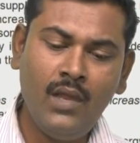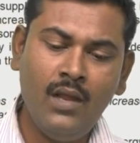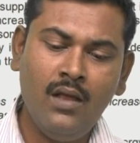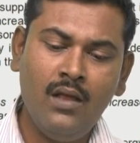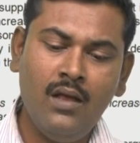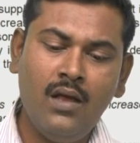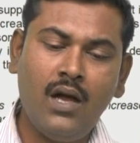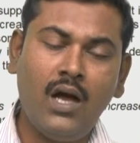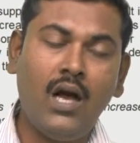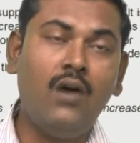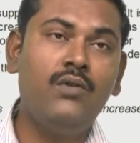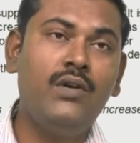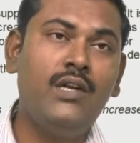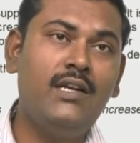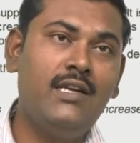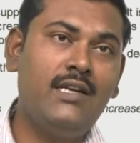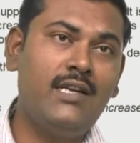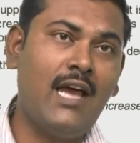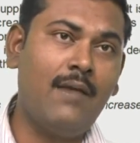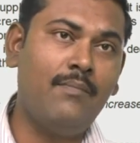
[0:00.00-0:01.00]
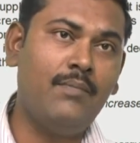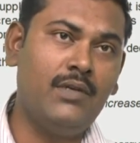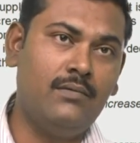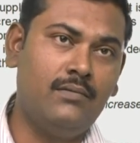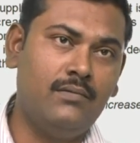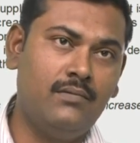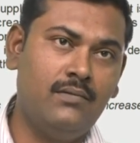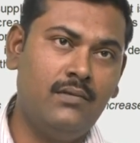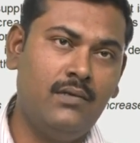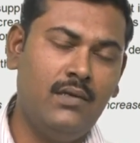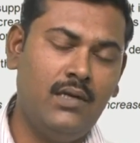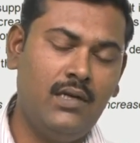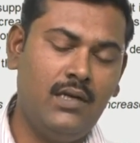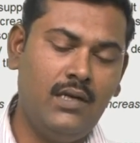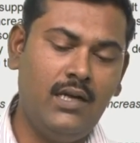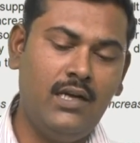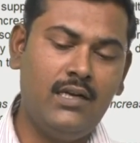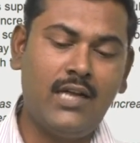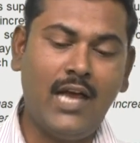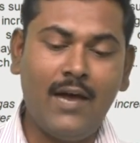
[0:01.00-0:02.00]
How did it happen?
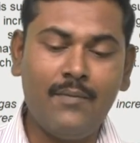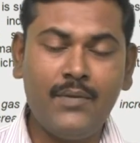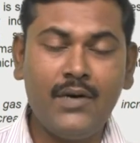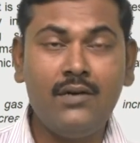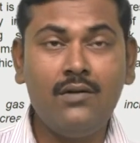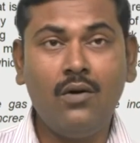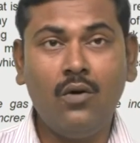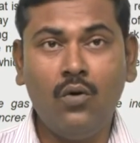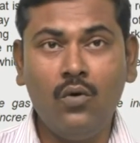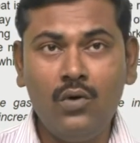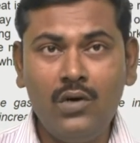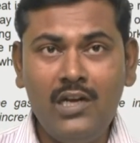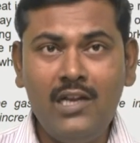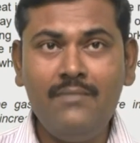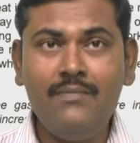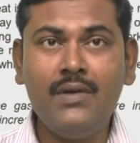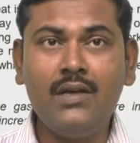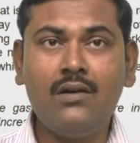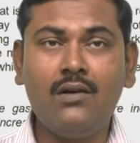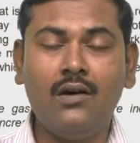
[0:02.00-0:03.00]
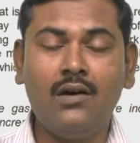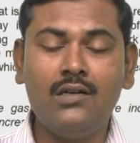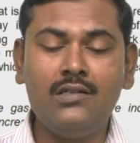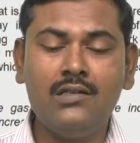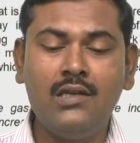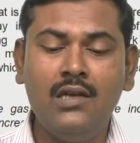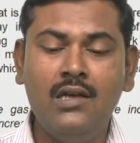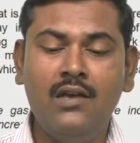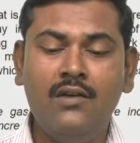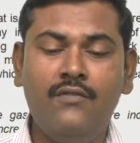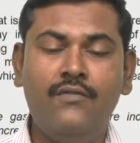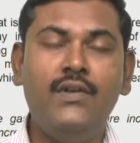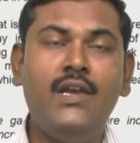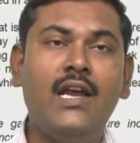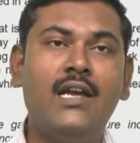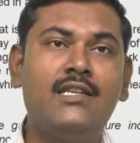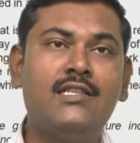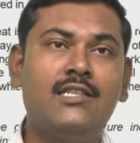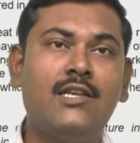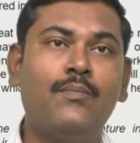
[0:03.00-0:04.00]
It happened only because we
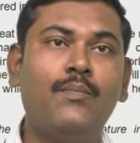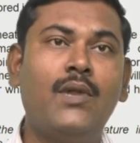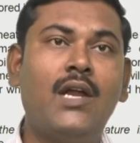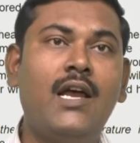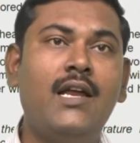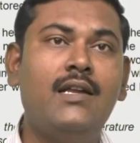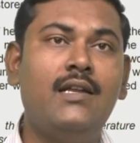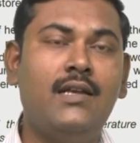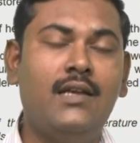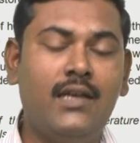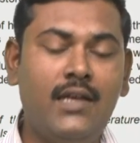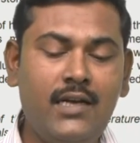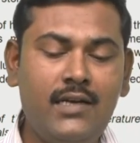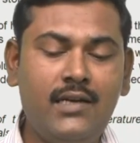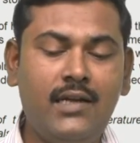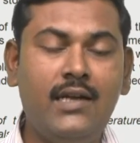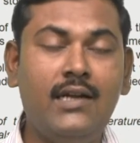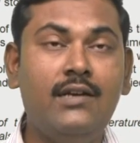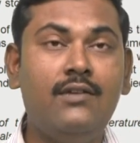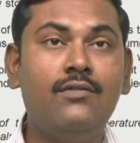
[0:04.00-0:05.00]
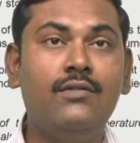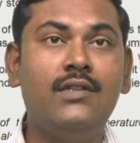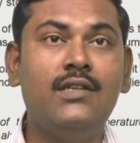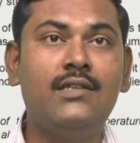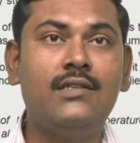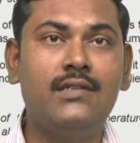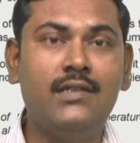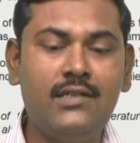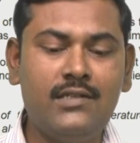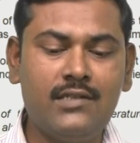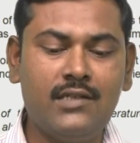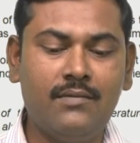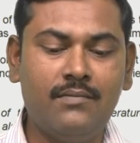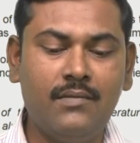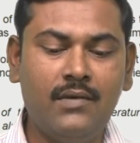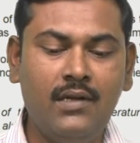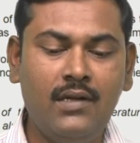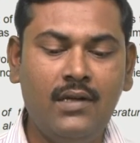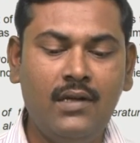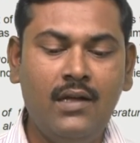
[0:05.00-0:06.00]
had supplied heat into the system.
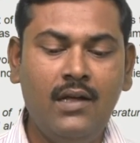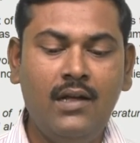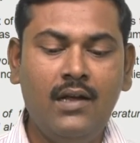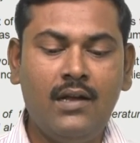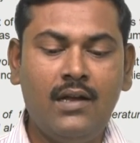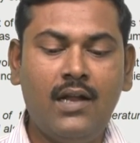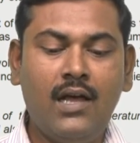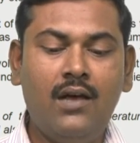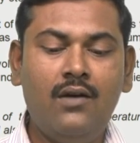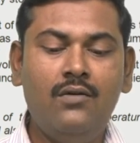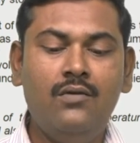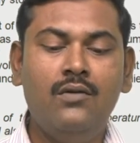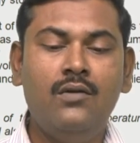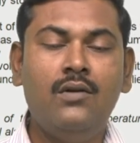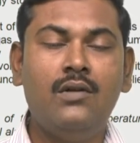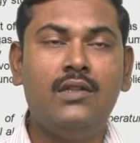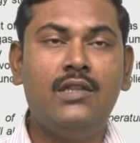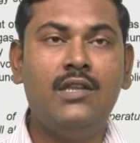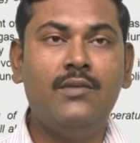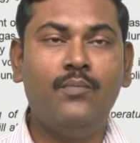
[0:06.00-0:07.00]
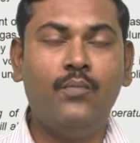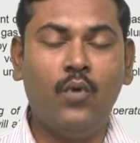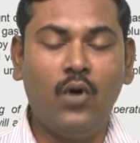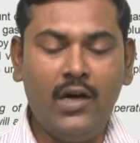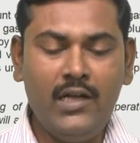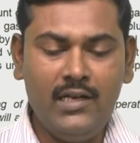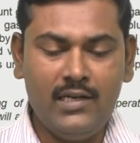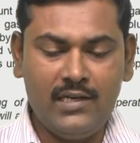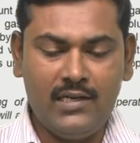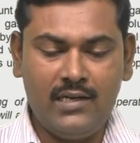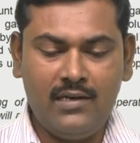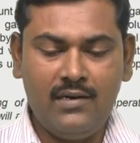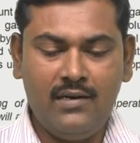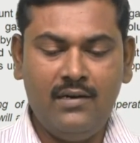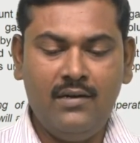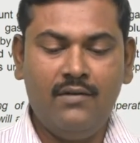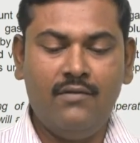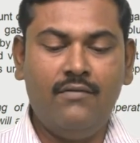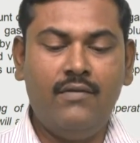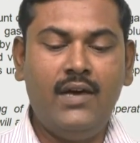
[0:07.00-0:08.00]
Now the boiler
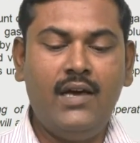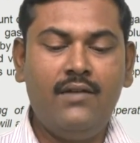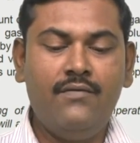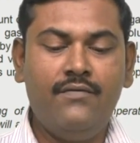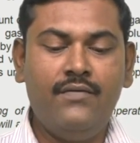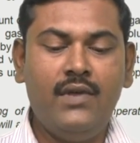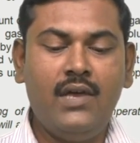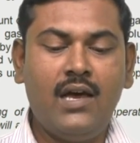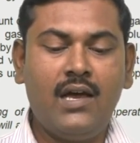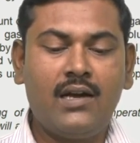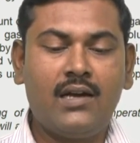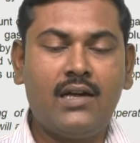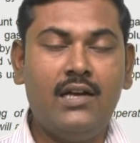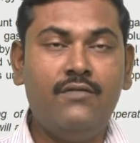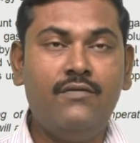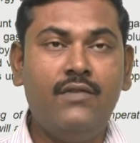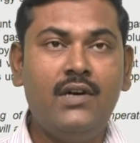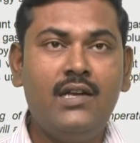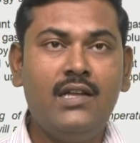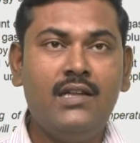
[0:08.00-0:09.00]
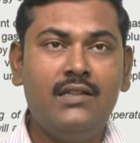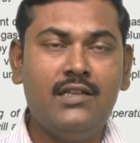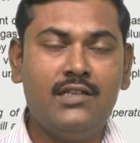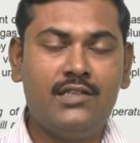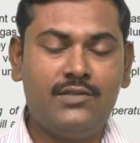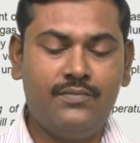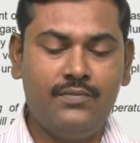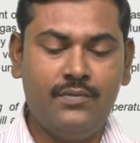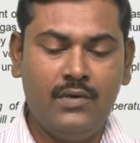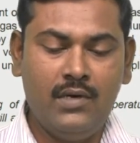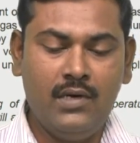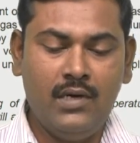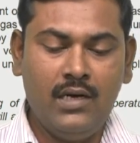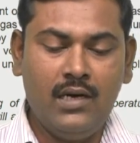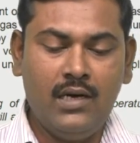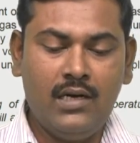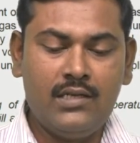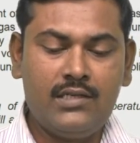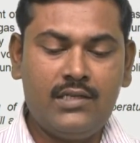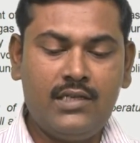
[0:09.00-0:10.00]
where we are converting this
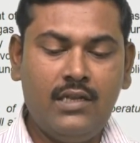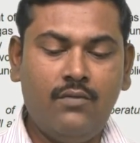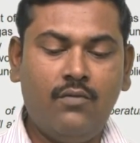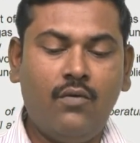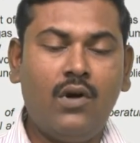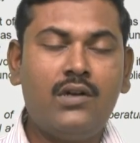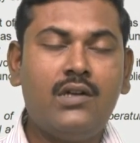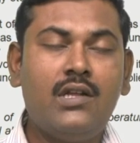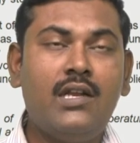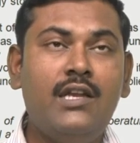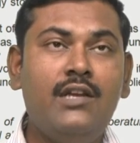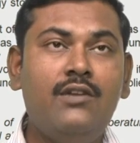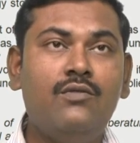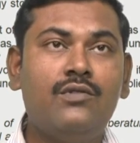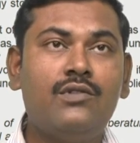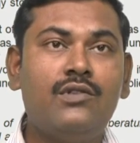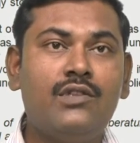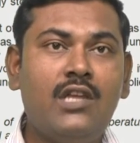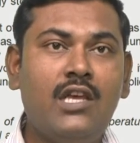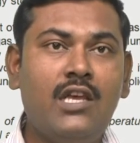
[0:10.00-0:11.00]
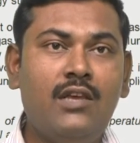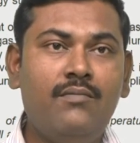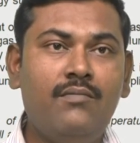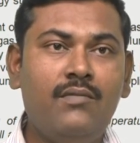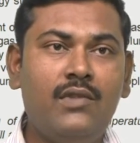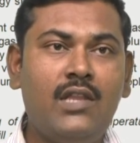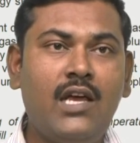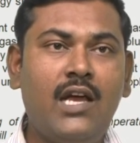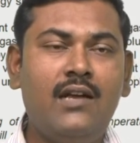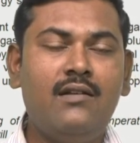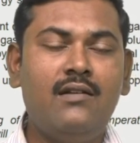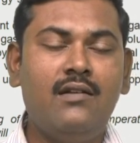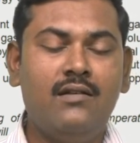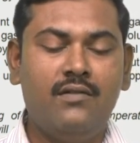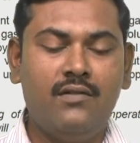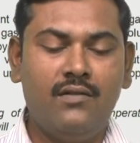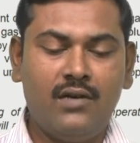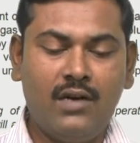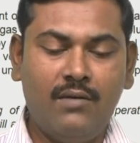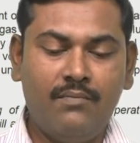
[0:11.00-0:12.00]
water into steam, that
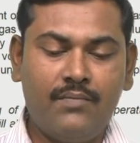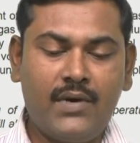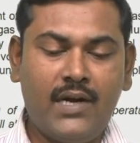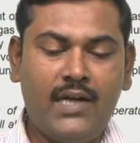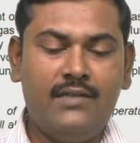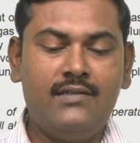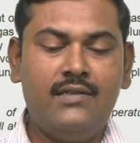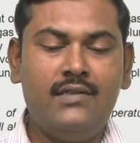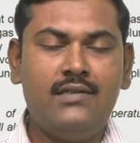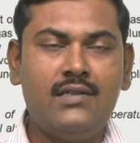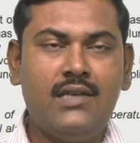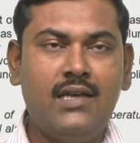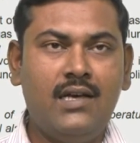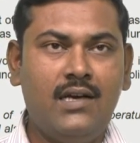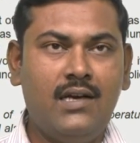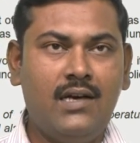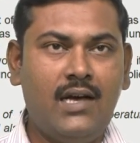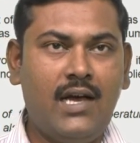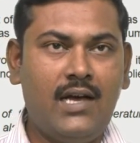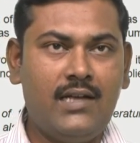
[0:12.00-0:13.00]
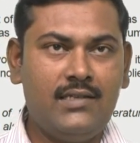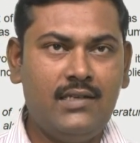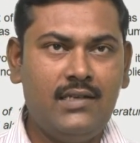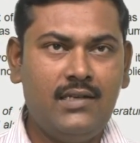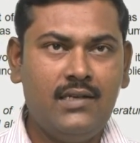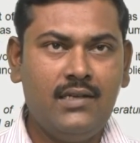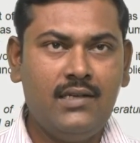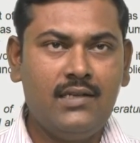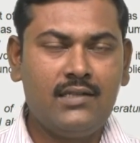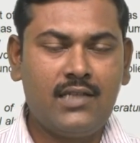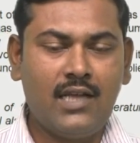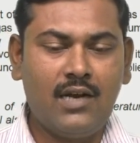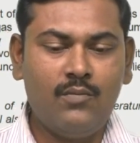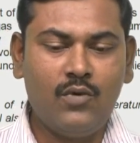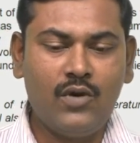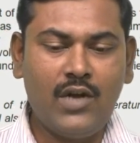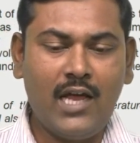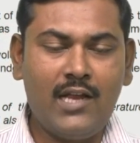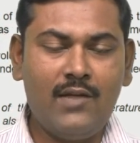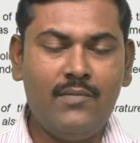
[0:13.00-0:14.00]
comprises as a
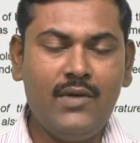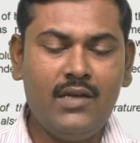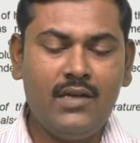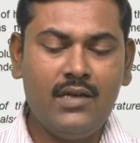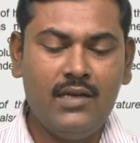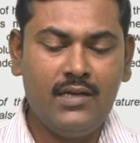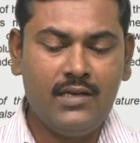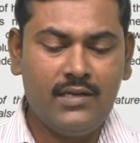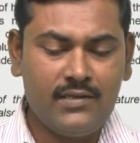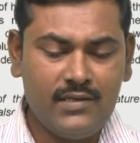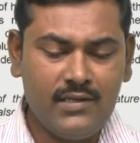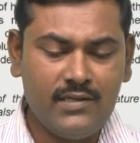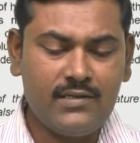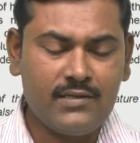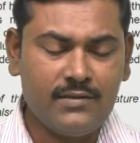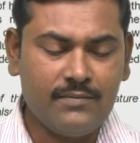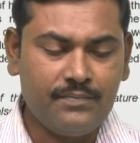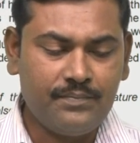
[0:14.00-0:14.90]
thermodynamic system.